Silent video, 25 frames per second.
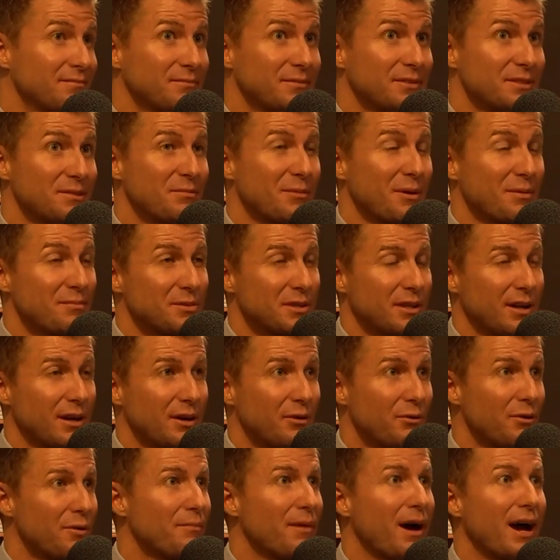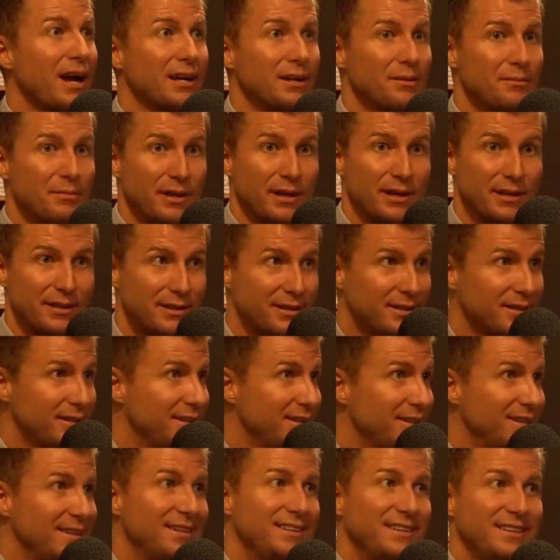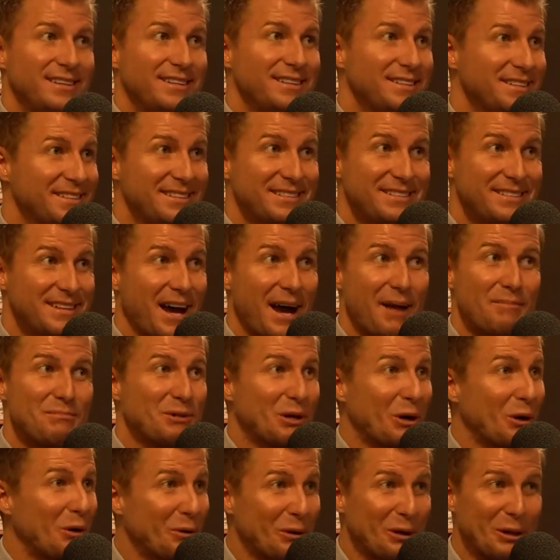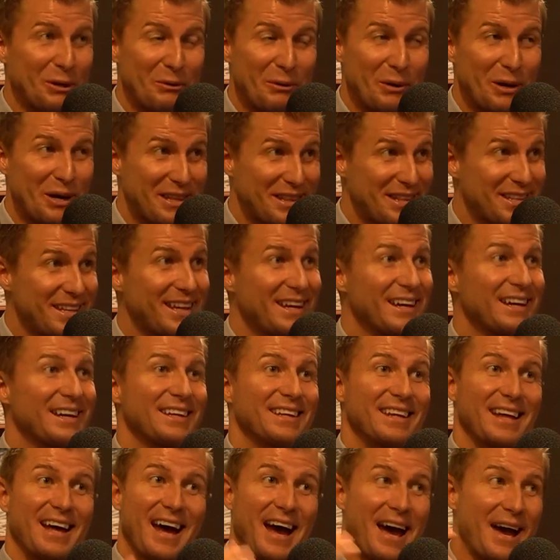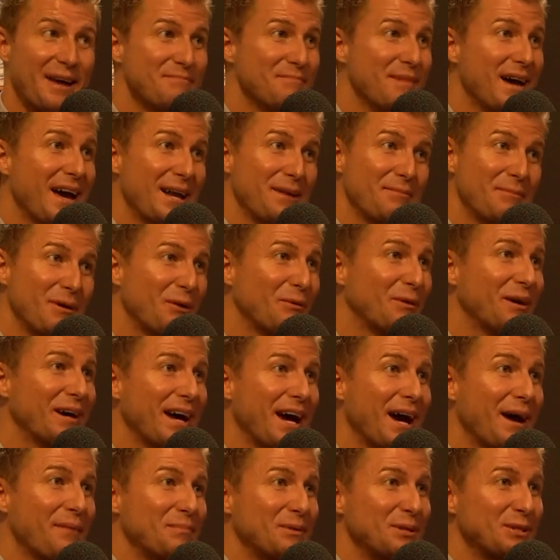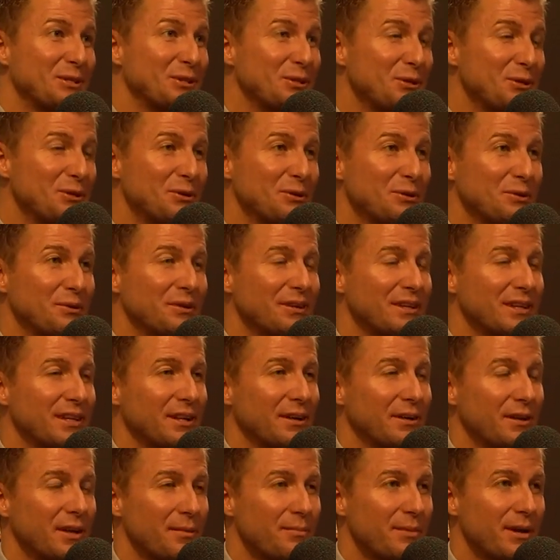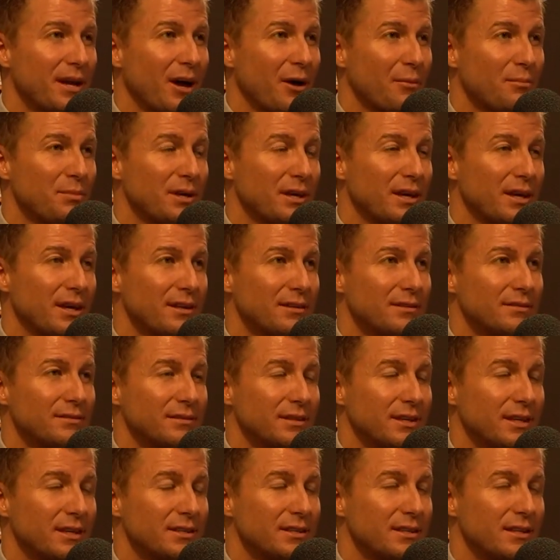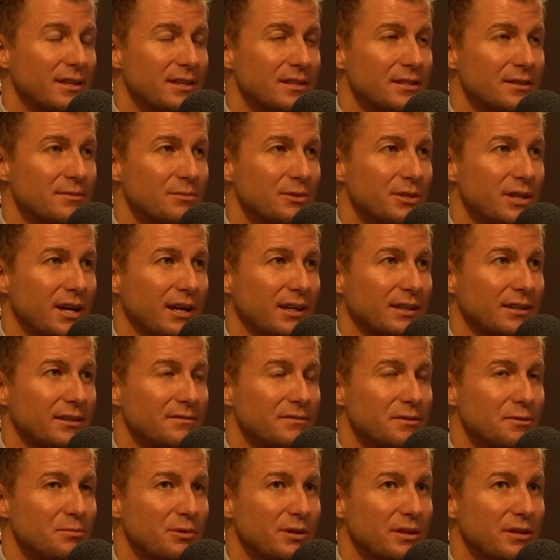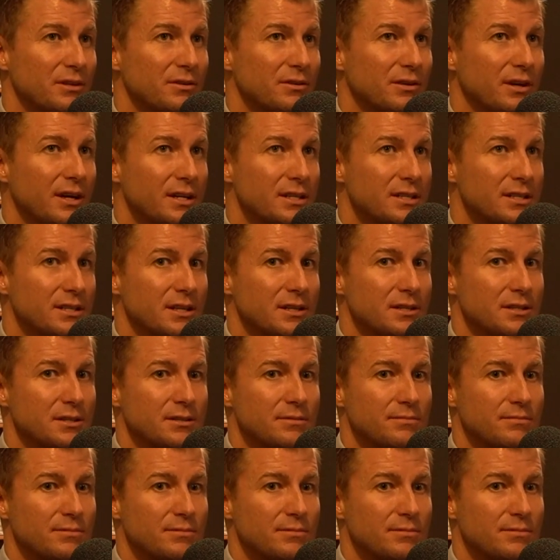sometimes you got to remind them that I'm totally with you. I'm mad about what happened too. Let me help you get to these objectives. But you guys as